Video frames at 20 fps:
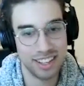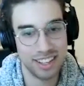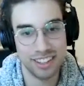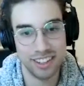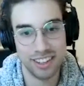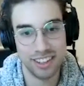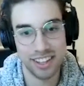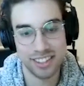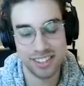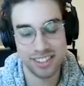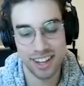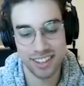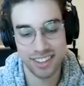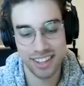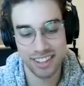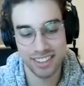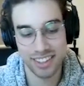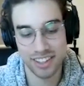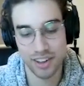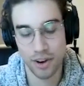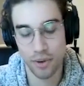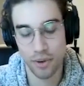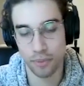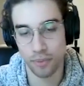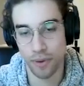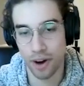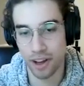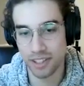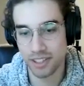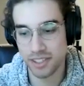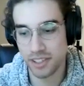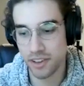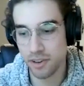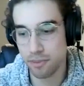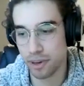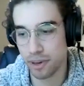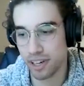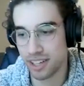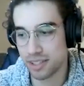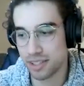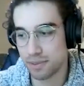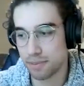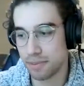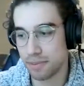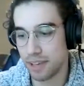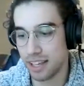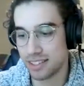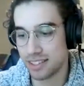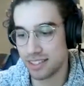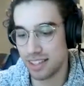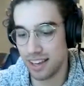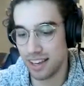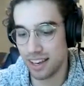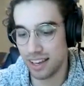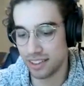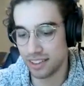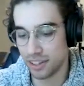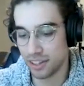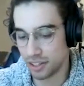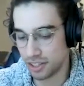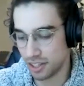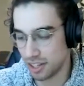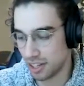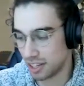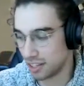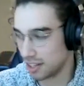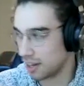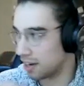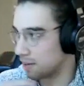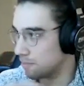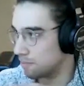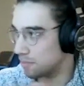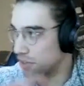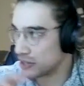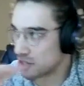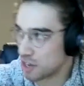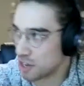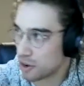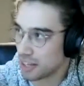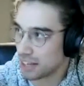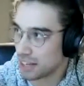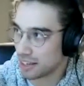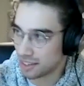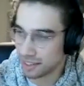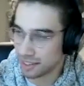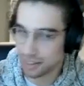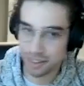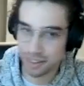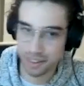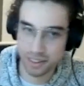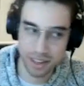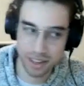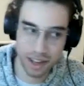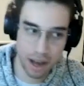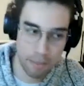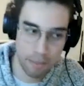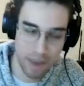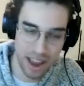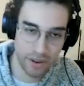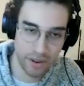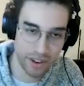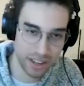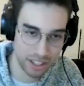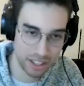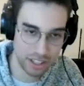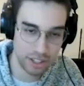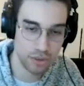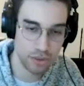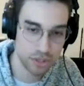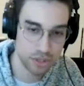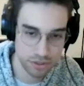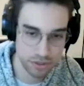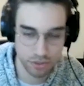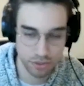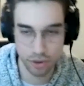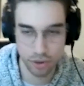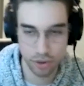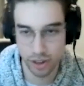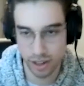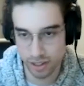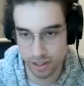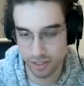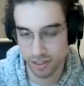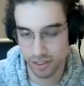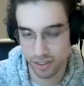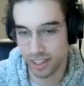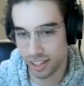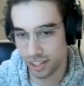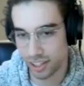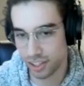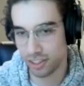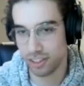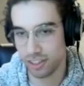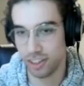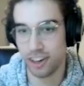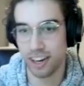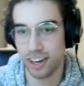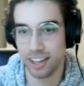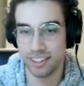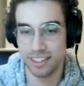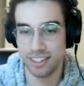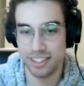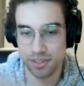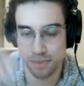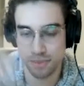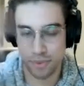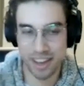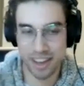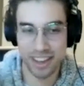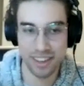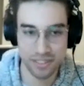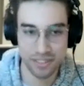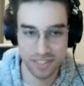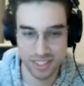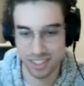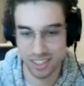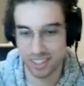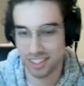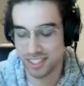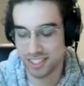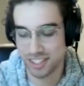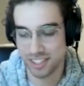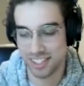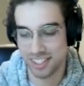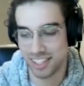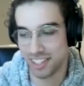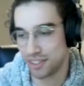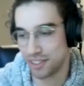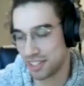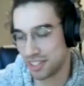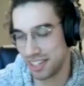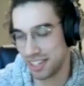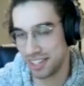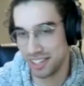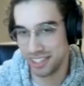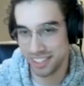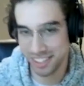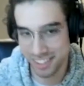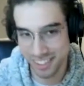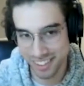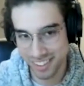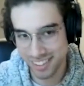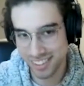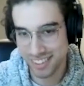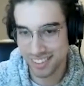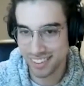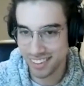it, it's not that they don't want to, but it's it there um there's no like apparent use for it, right? Like you're learning these waves, and it's just like okay,